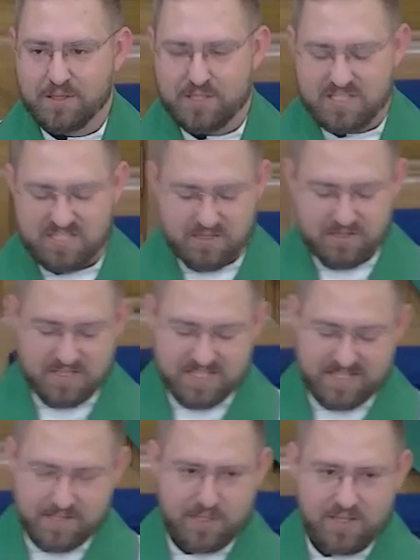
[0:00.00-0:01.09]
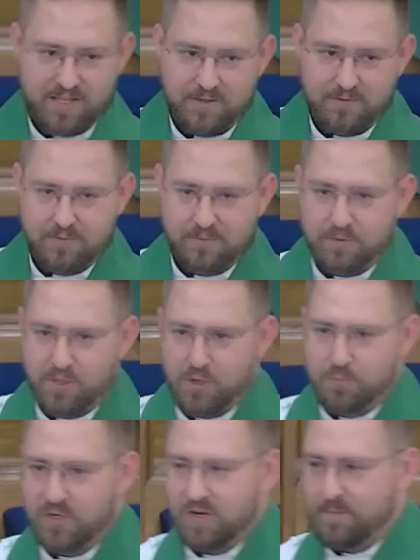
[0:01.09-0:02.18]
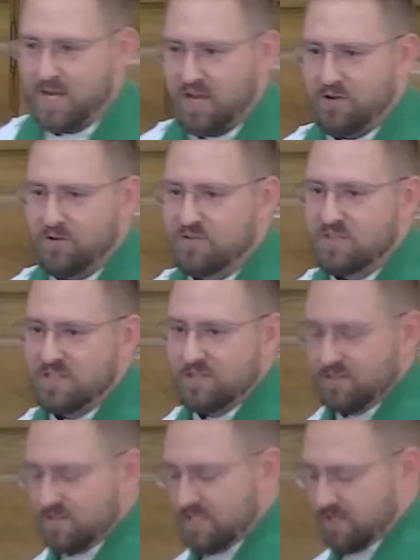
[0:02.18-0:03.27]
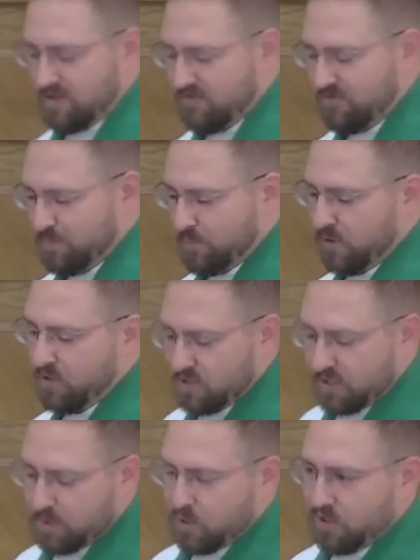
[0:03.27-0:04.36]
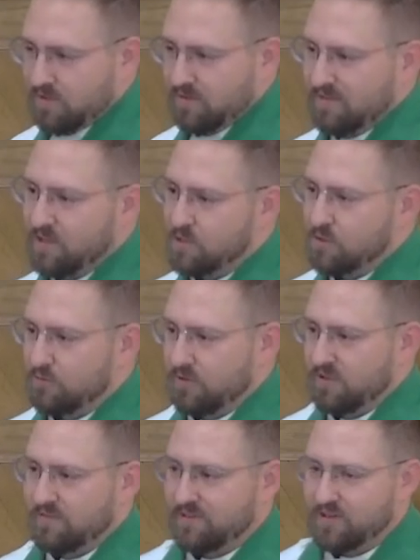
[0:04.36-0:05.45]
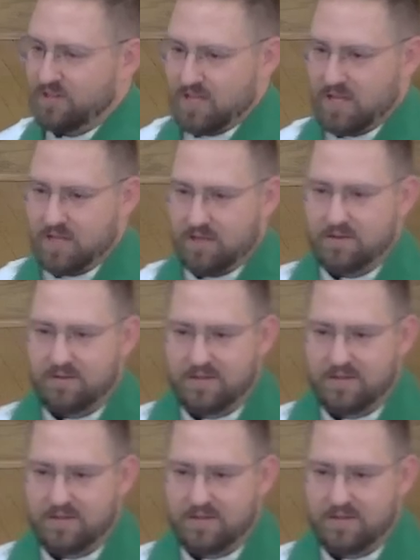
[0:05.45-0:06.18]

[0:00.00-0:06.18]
It's a serious thing that we open our mouths and instead of proclaiming the glory of our God,